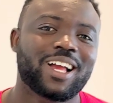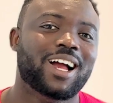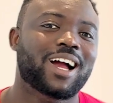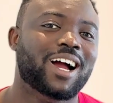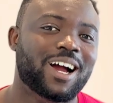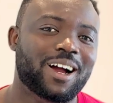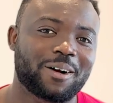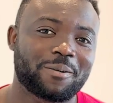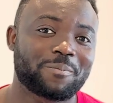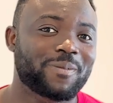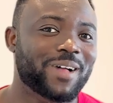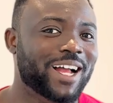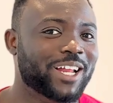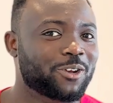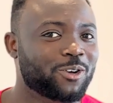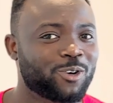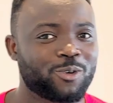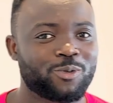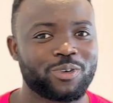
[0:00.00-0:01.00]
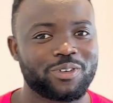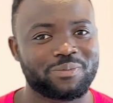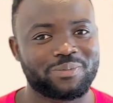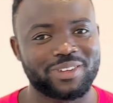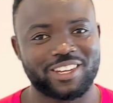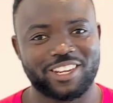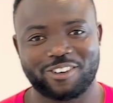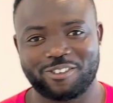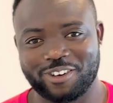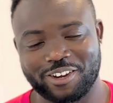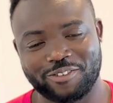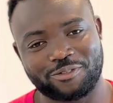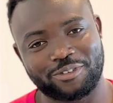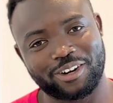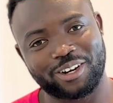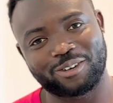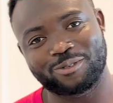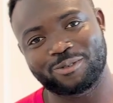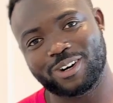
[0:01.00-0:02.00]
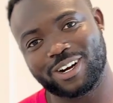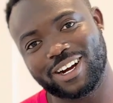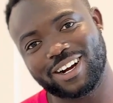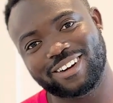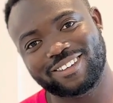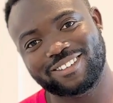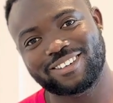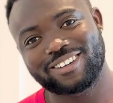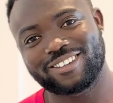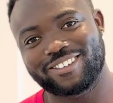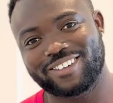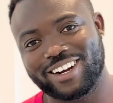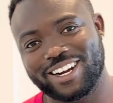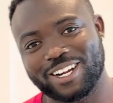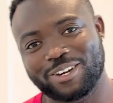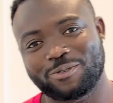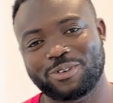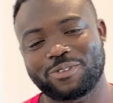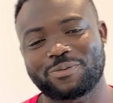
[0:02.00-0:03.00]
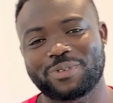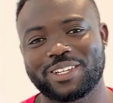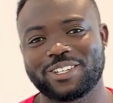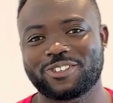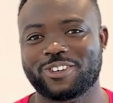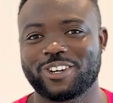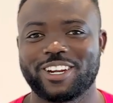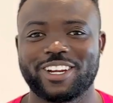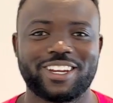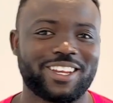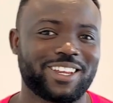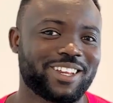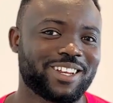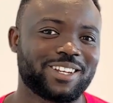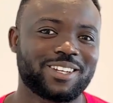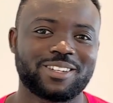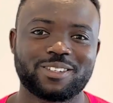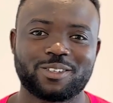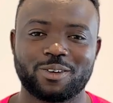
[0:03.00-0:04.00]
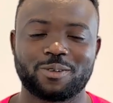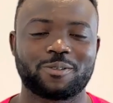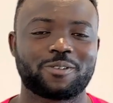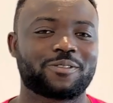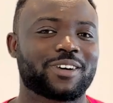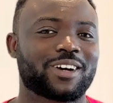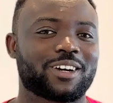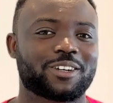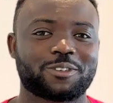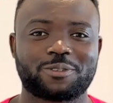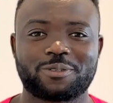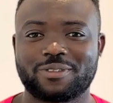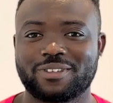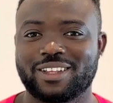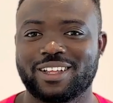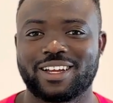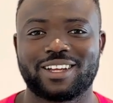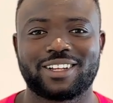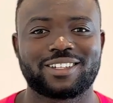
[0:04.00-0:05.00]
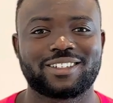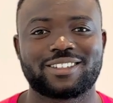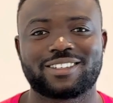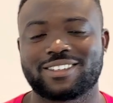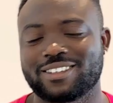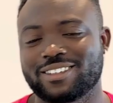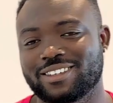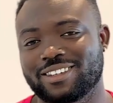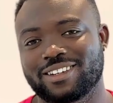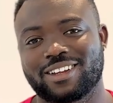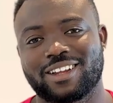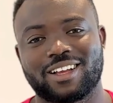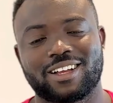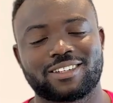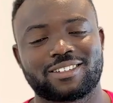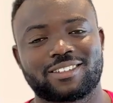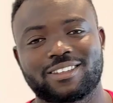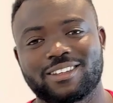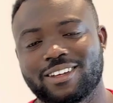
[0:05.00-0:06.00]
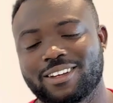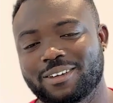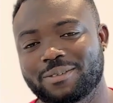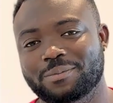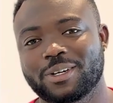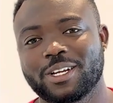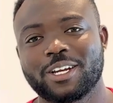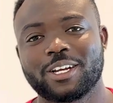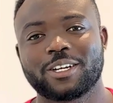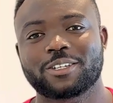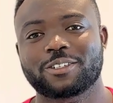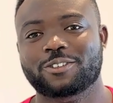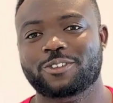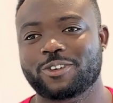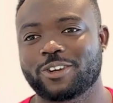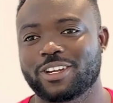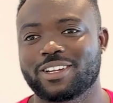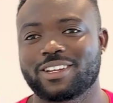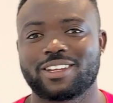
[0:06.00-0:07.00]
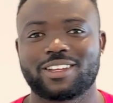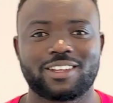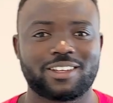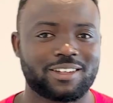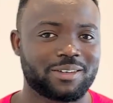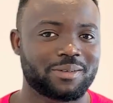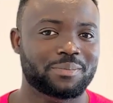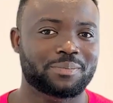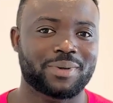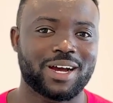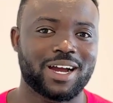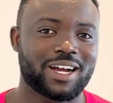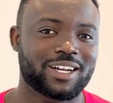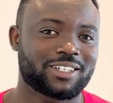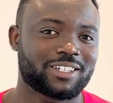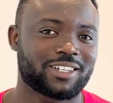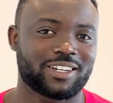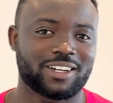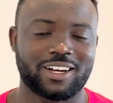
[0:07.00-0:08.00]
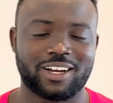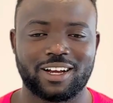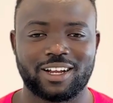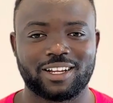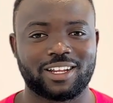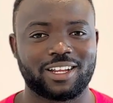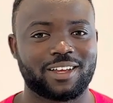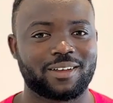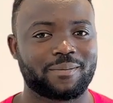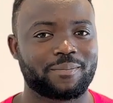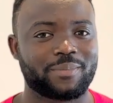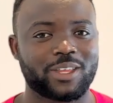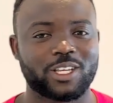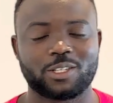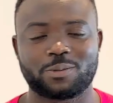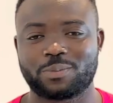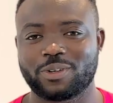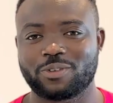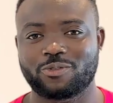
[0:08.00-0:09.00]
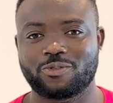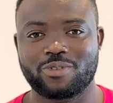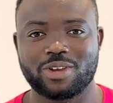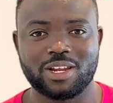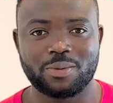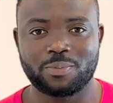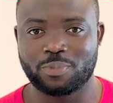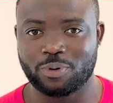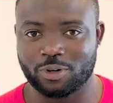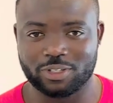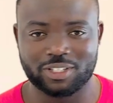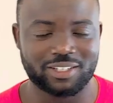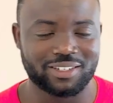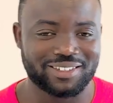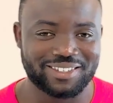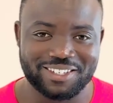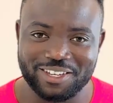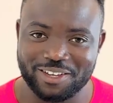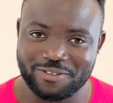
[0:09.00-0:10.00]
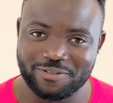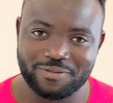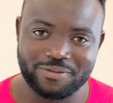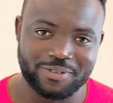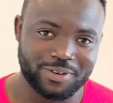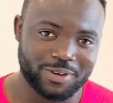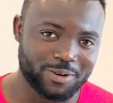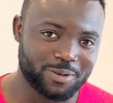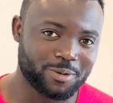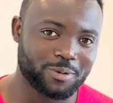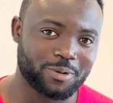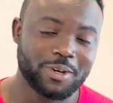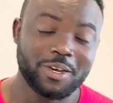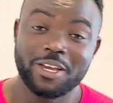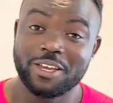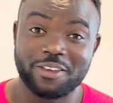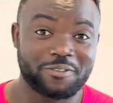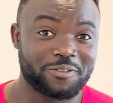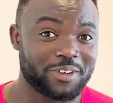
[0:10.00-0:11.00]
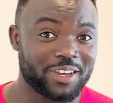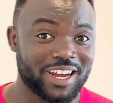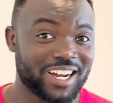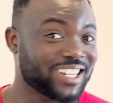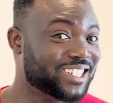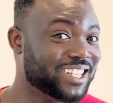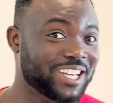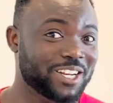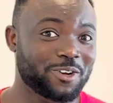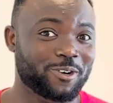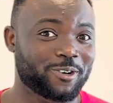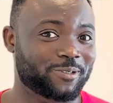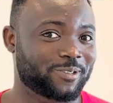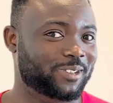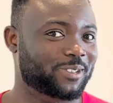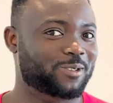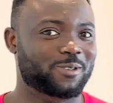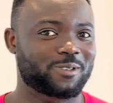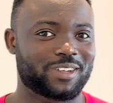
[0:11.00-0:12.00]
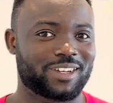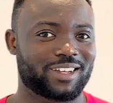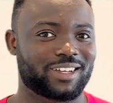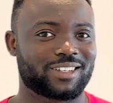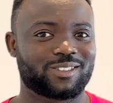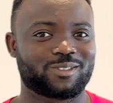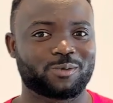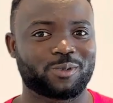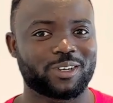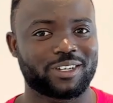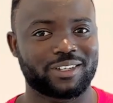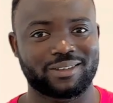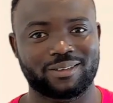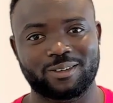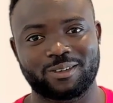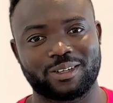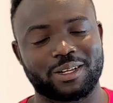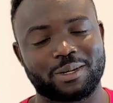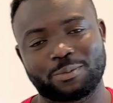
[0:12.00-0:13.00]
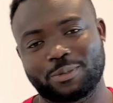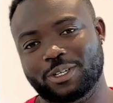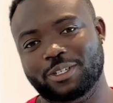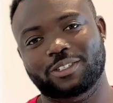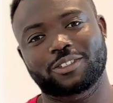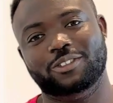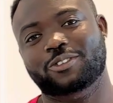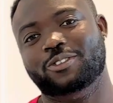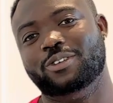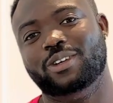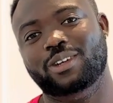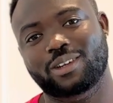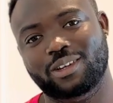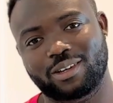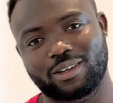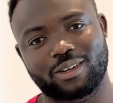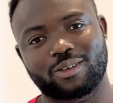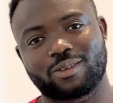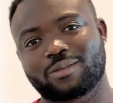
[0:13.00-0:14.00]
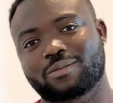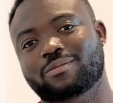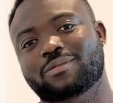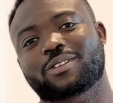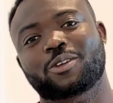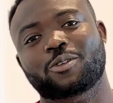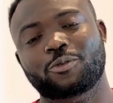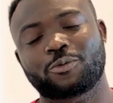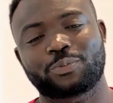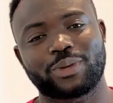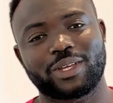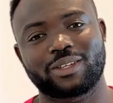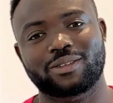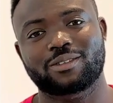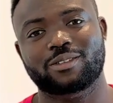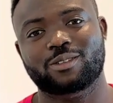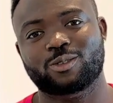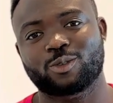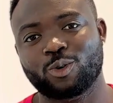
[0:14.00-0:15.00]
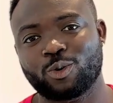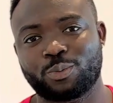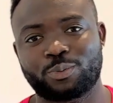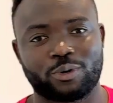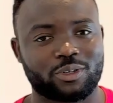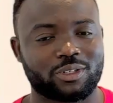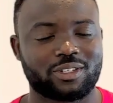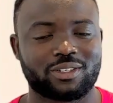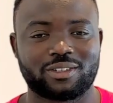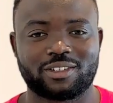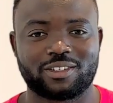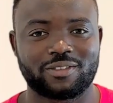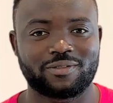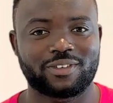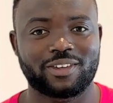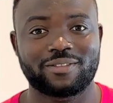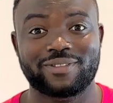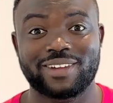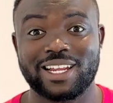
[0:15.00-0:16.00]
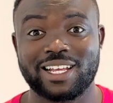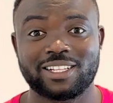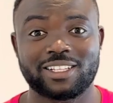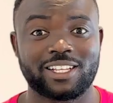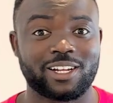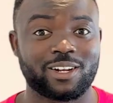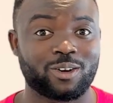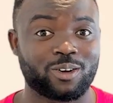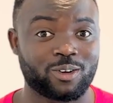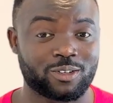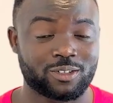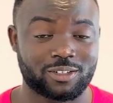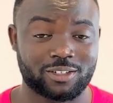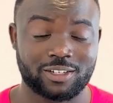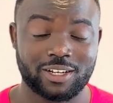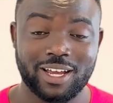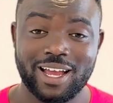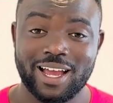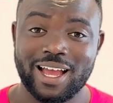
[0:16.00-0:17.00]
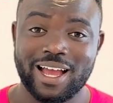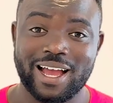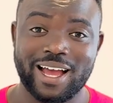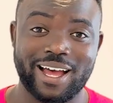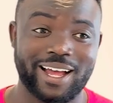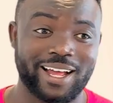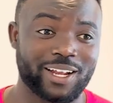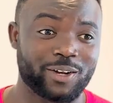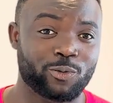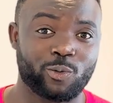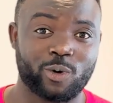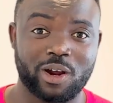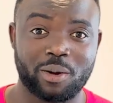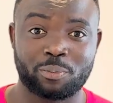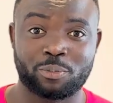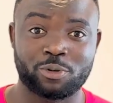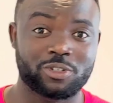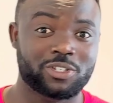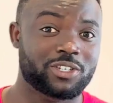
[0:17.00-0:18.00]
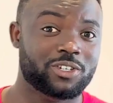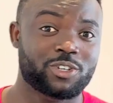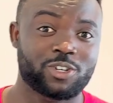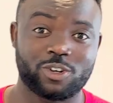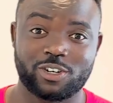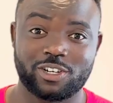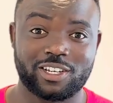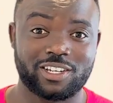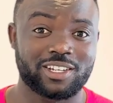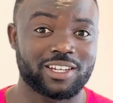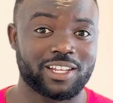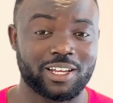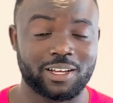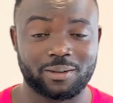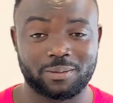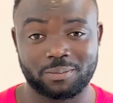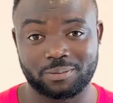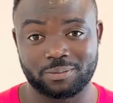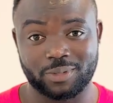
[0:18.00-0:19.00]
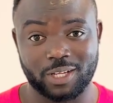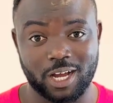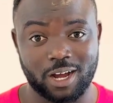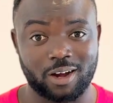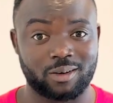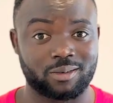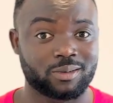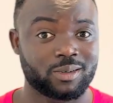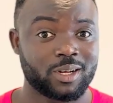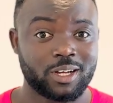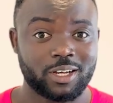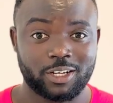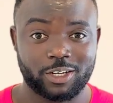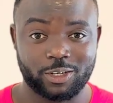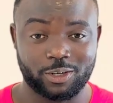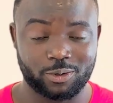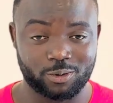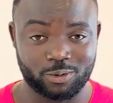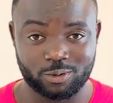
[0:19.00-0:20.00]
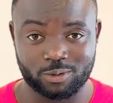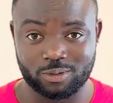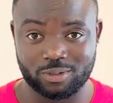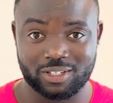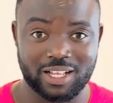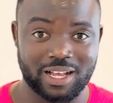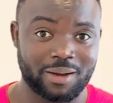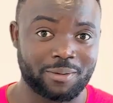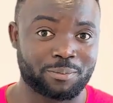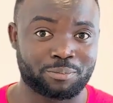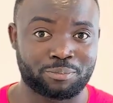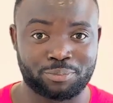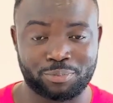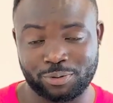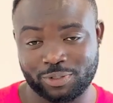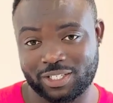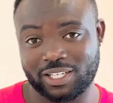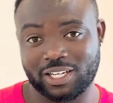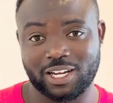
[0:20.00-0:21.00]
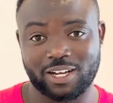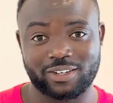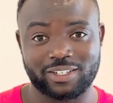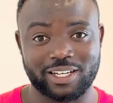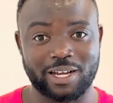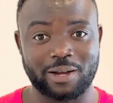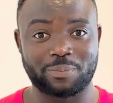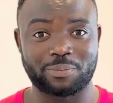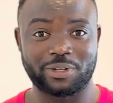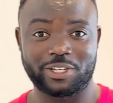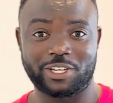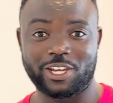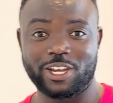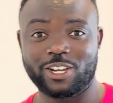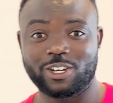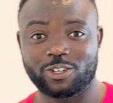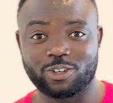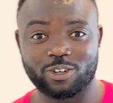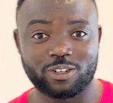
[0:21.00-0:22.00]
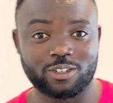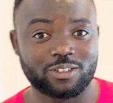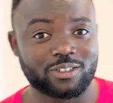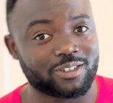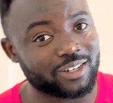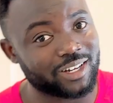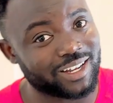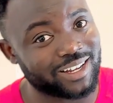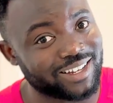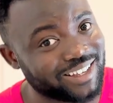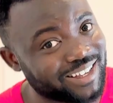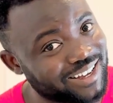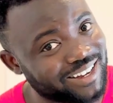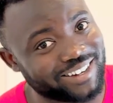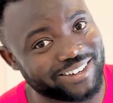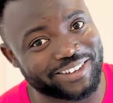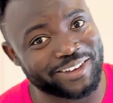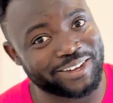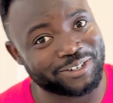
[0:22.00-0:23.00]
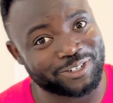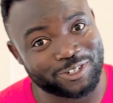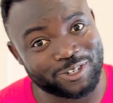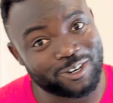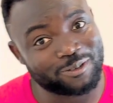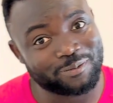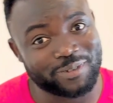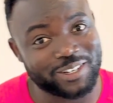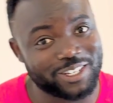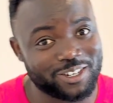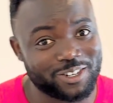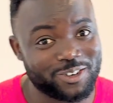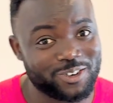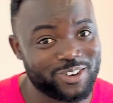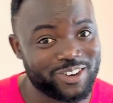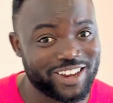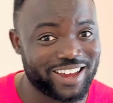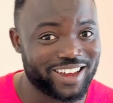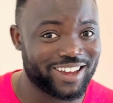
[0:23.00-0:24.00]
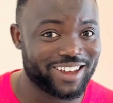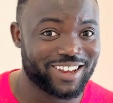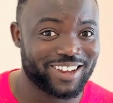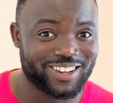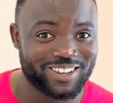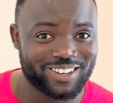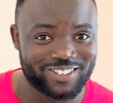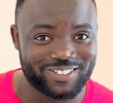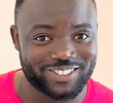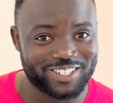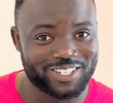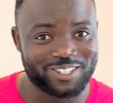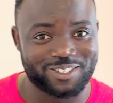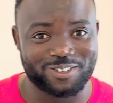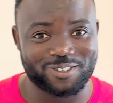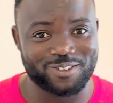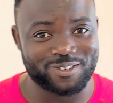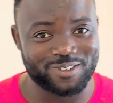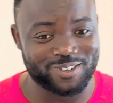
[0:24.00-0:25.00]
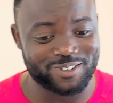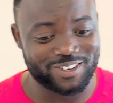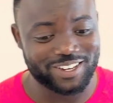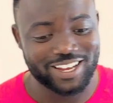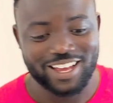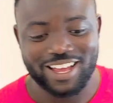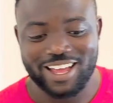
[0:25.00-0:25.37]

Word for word: um I know we've been away for a while, right? We've been training some of our students in the last um training batch, and um, it's been really positive. You know, if you ask any of the students what they thought about the training, um, they'll be so positive. They've learned a lot, and we're positioning them now, you know, to start putting out their applications so that they can get job in the new year, which is good.